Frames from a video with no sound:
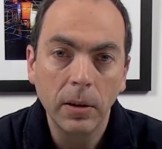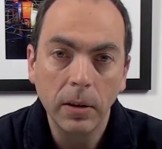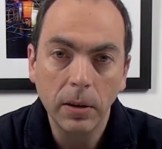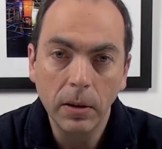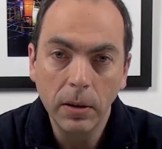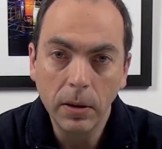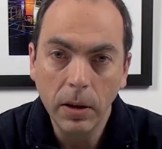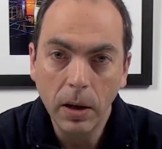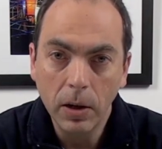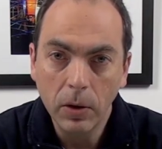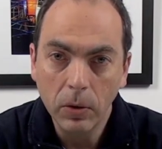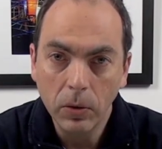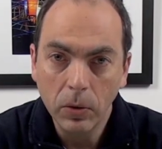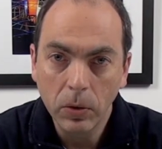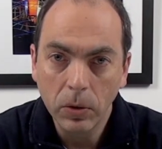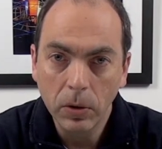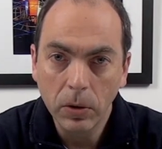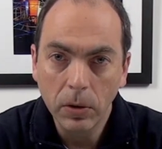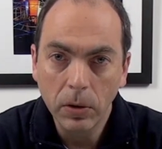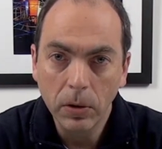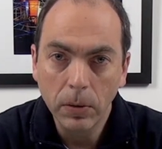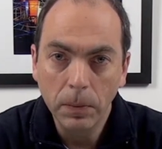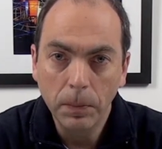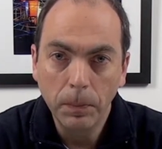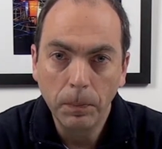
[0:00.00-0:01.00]
Now,
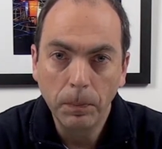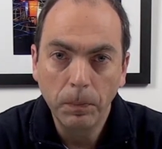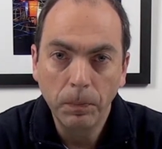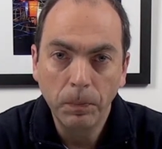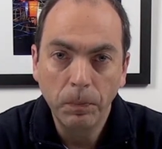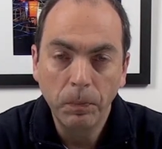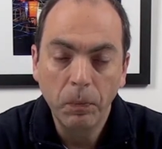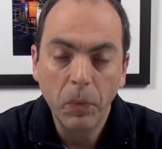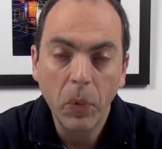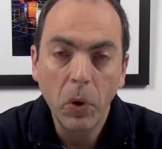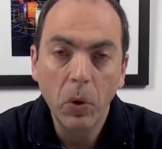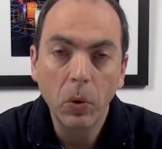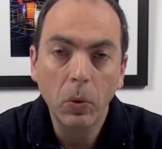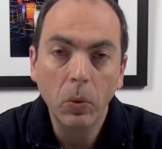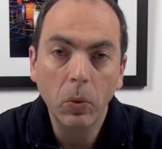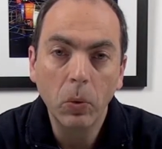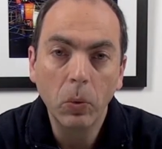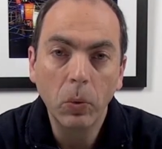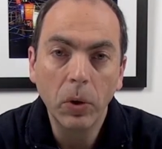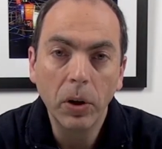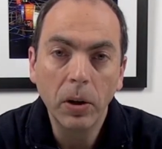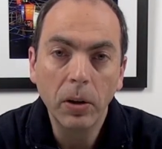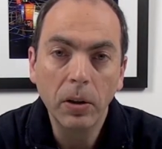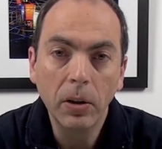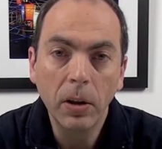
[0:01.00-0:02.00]

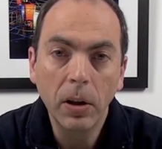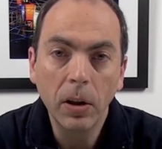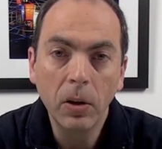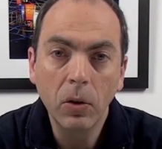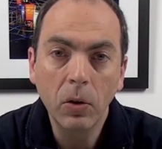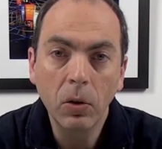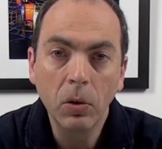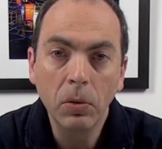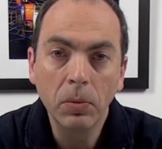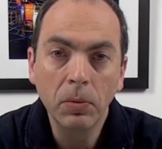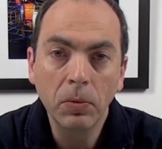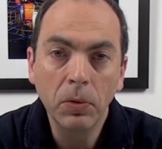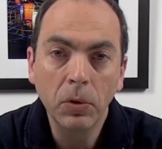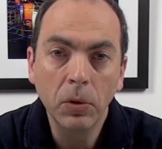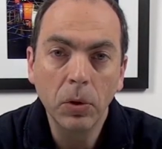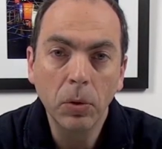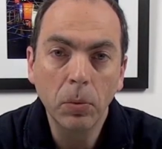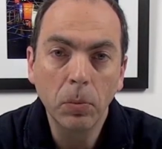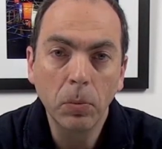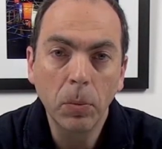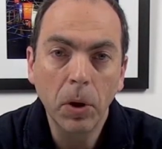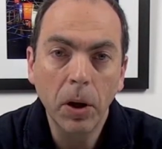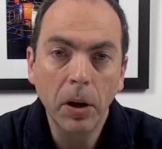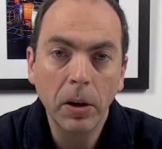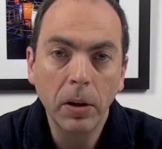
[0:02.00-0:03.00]
where did I go for
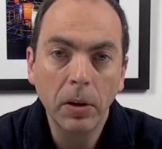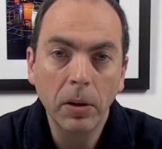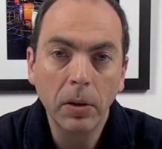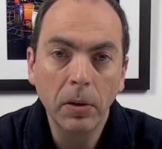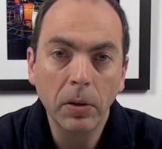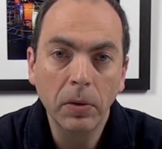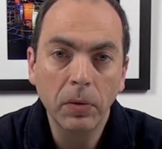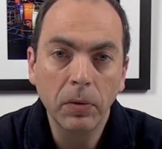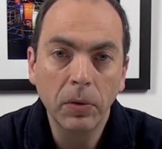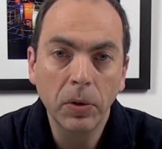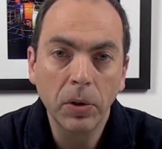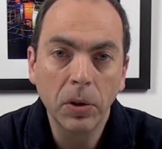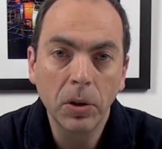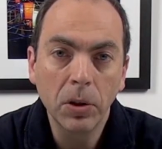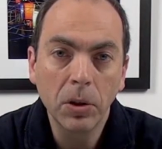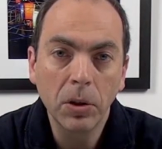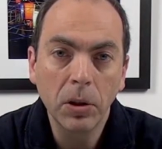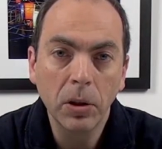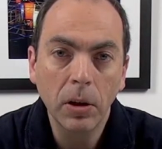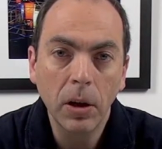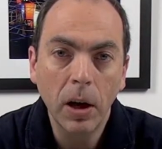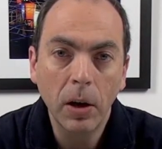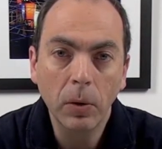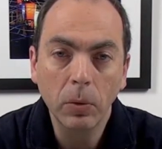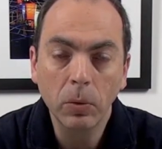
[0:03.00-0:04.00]
my first
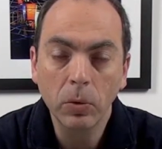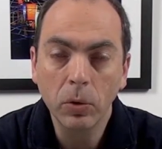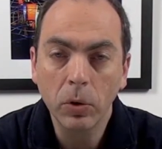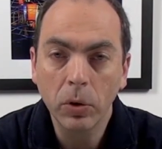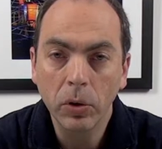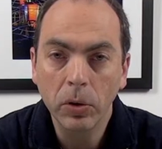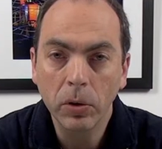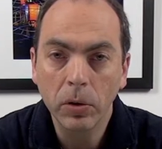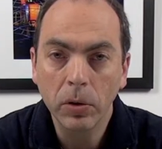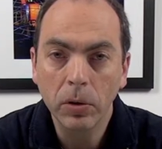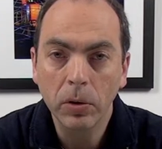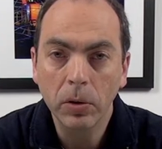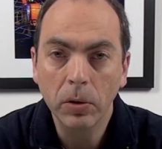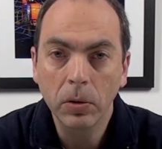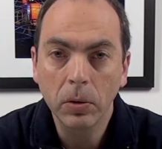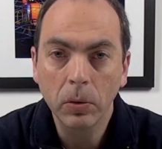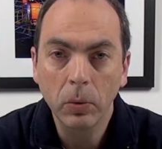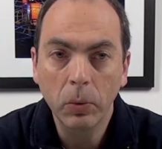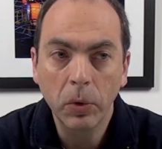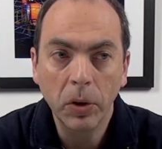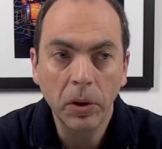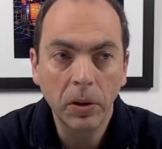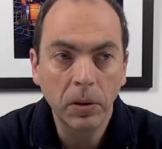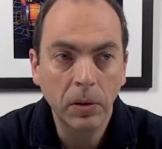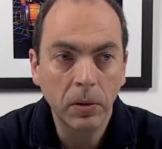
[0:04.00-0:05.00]
outdoor
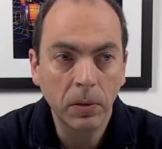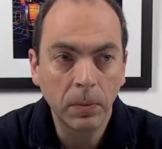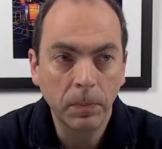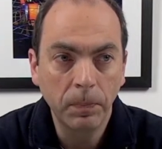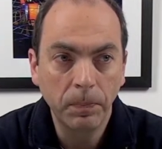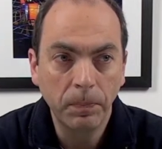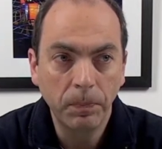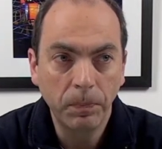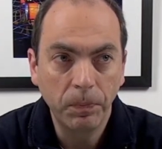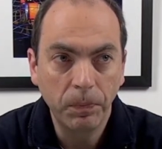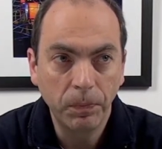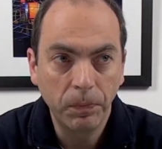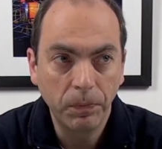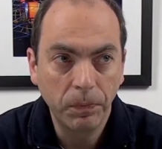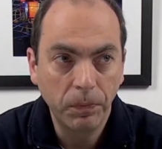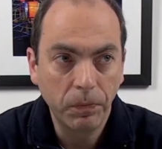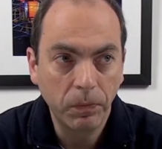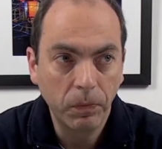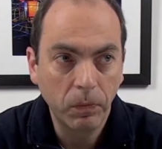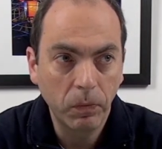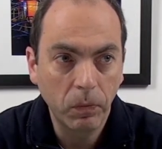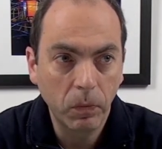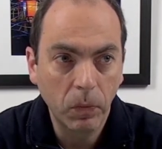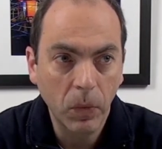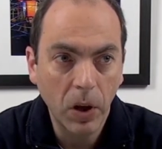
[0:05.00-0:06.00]
when
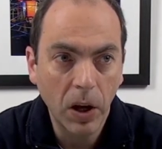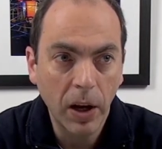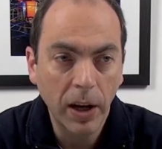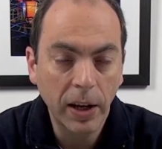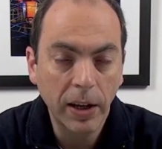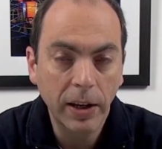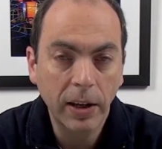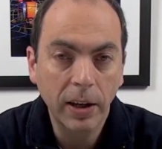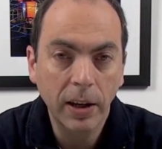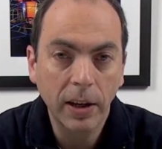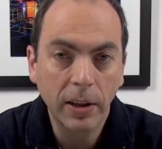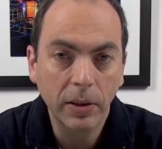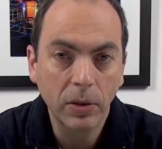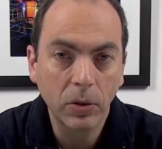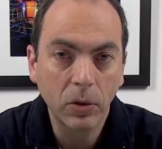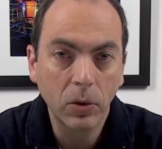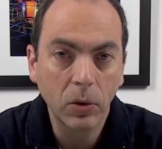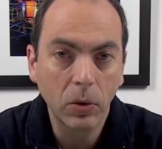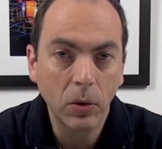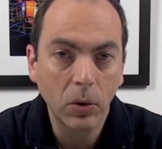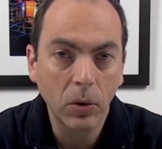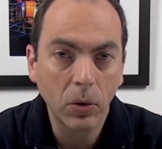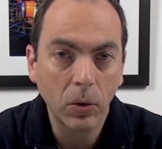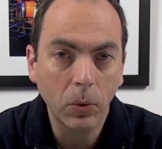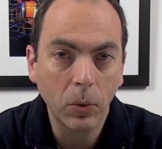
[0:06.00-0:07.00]
I can't
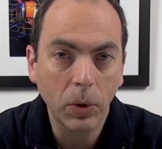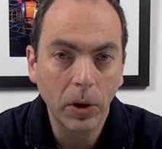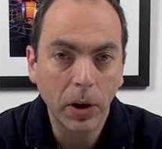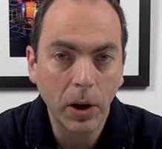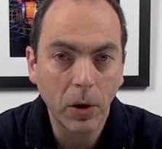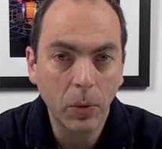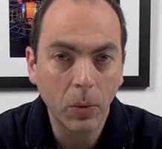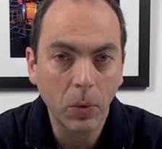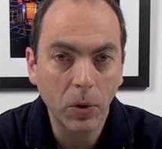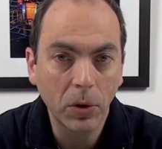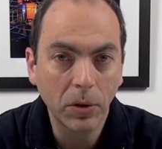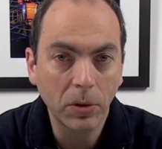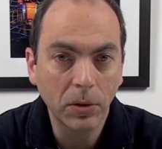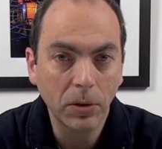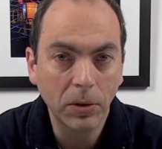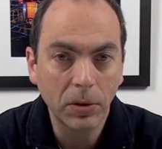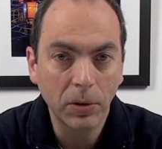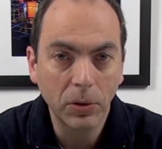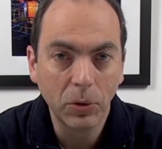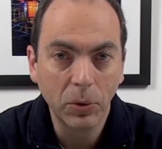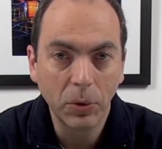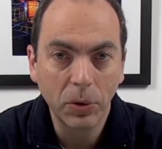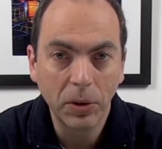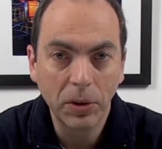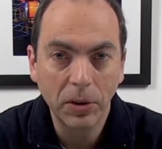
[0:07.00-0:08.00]
go where I want
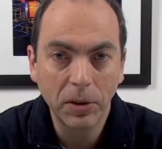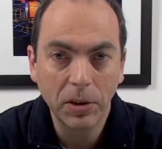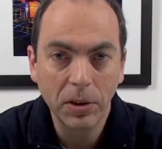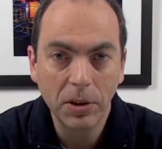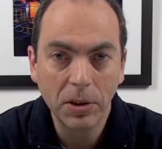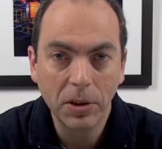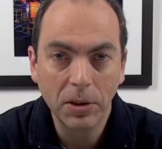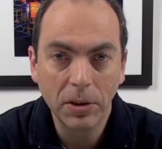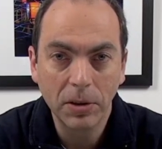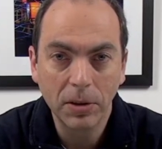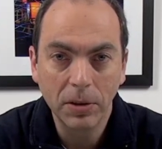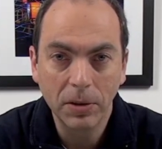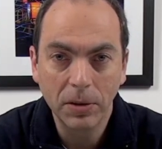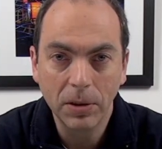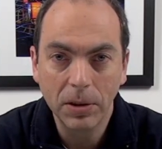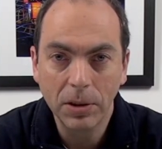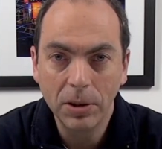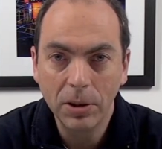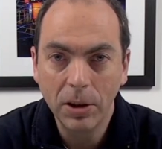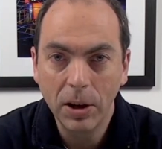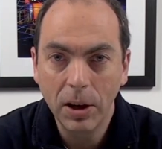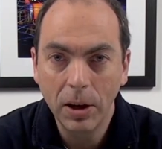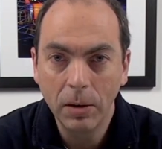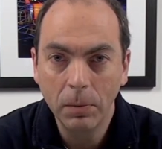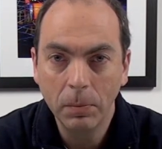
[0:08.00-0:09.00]
during this
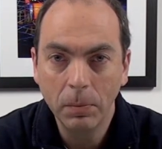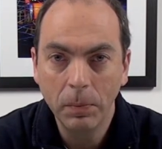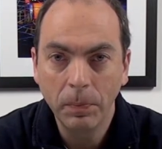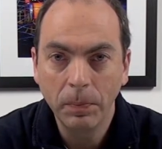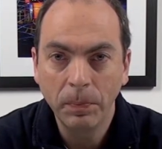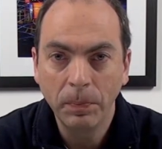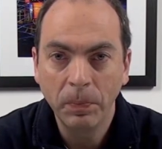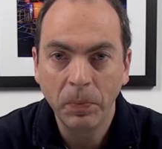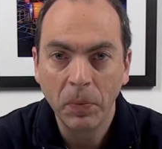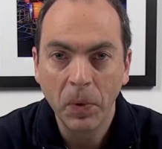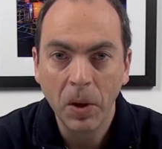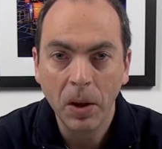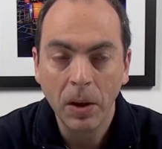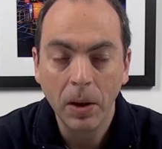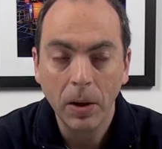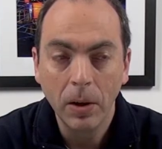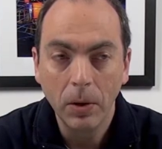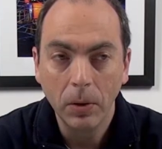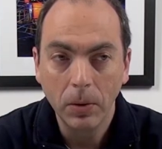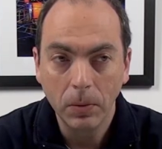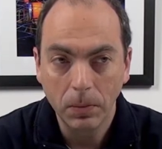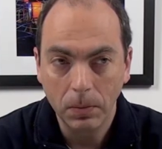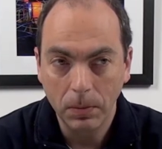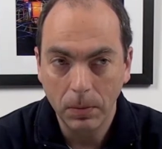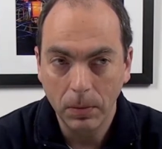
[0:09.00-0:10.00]
time?
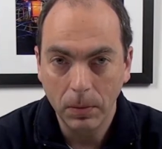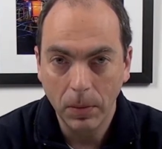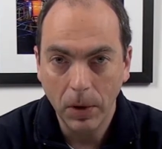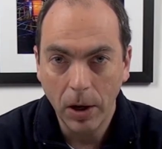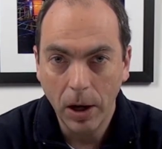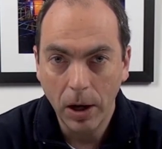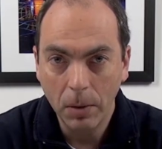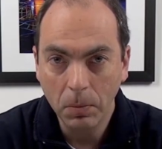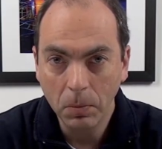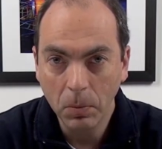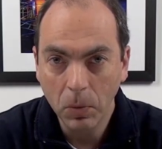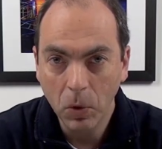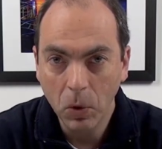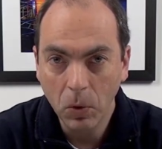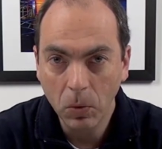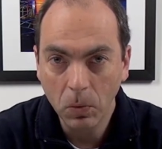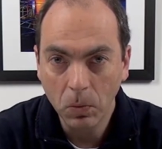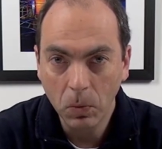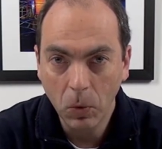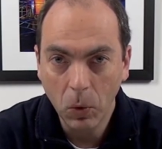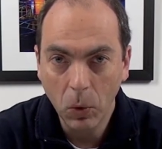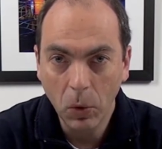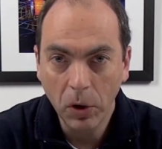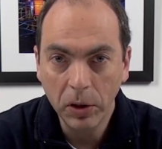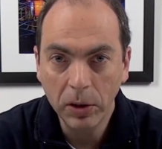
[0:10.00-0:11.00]
I'm
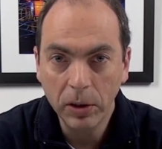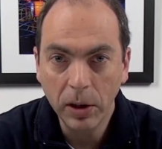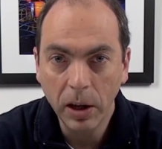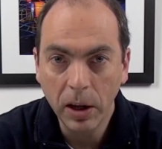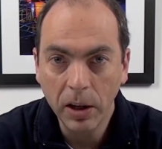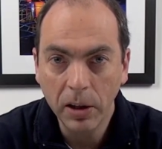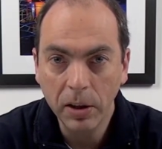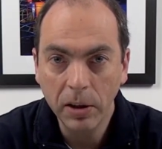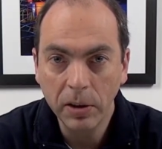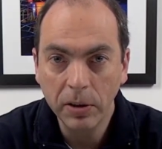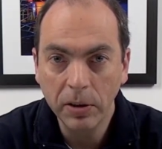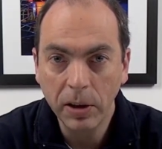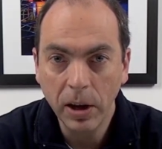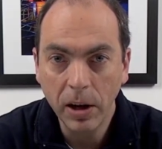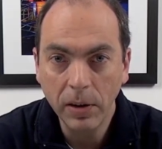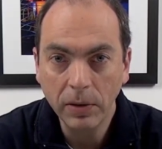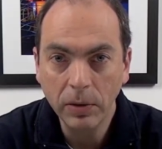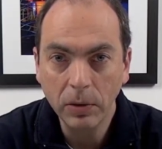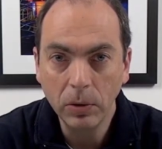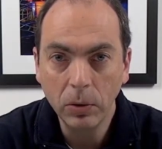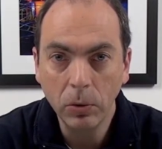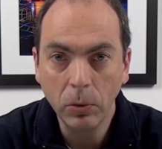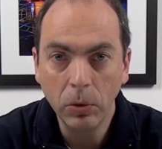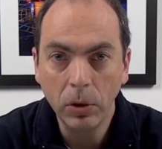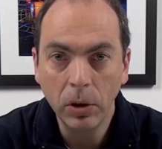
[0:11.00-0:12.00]
quite lucky
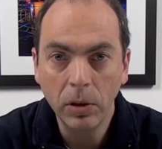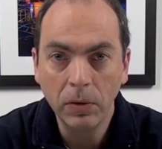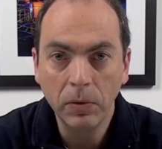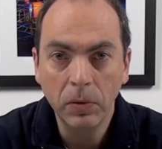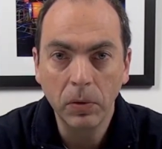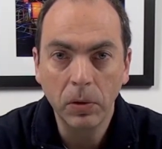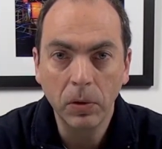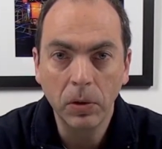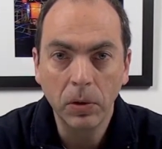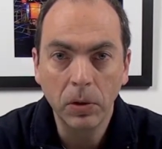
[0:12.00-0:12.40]
enough to live